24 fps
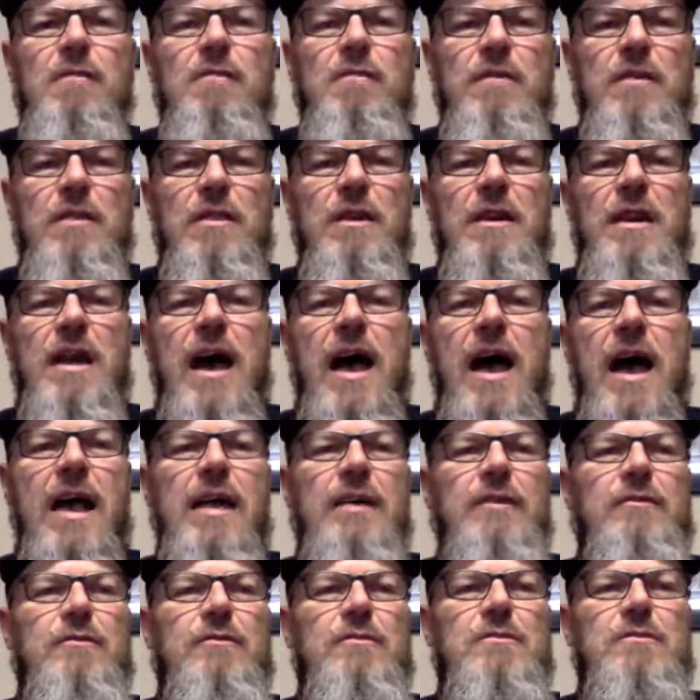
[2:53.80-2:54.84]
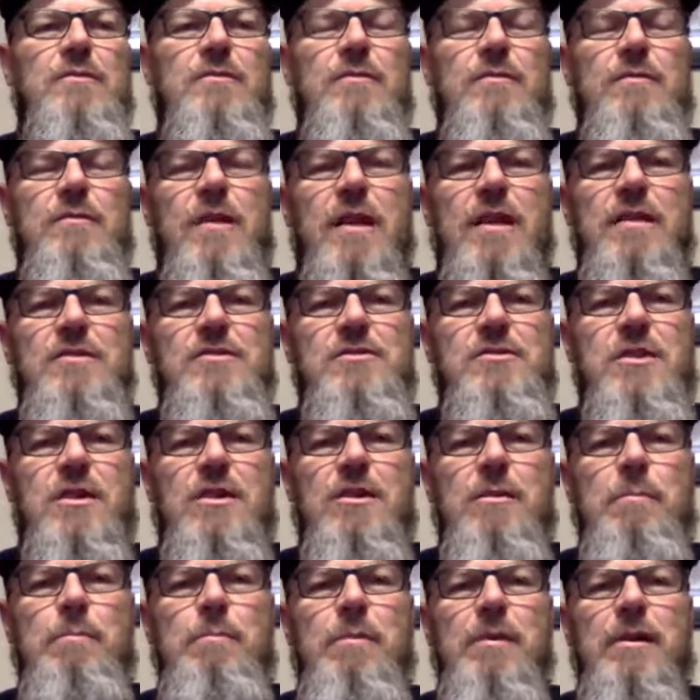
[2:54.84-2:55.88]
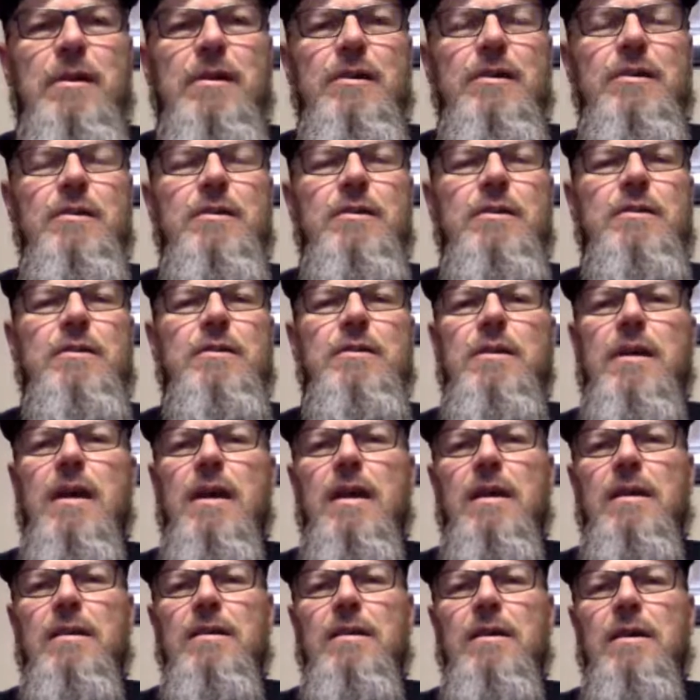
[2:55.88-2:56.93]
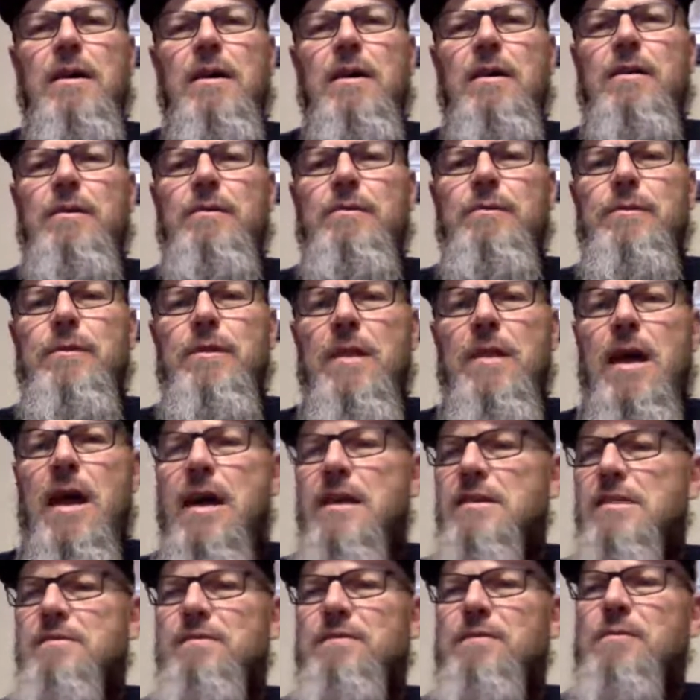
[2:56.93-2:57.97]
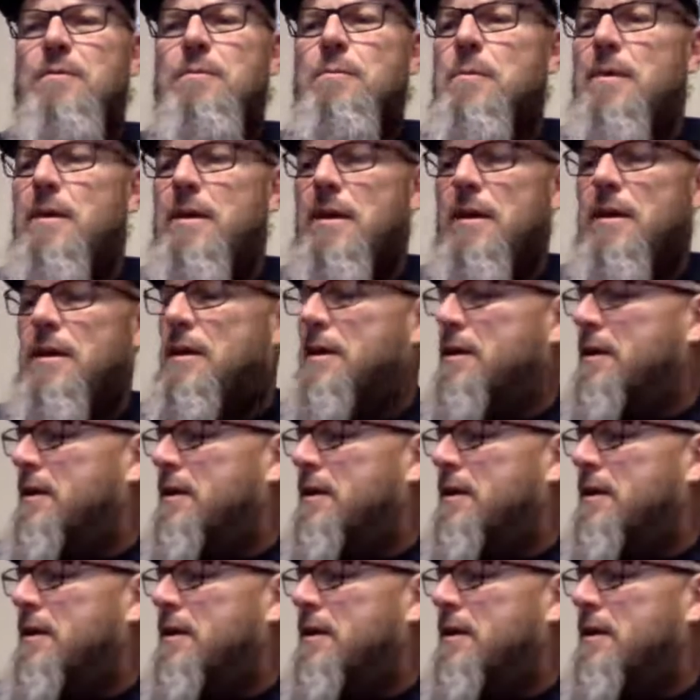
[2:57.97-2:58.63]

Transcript: for the night. Share a beer and relax for a minute.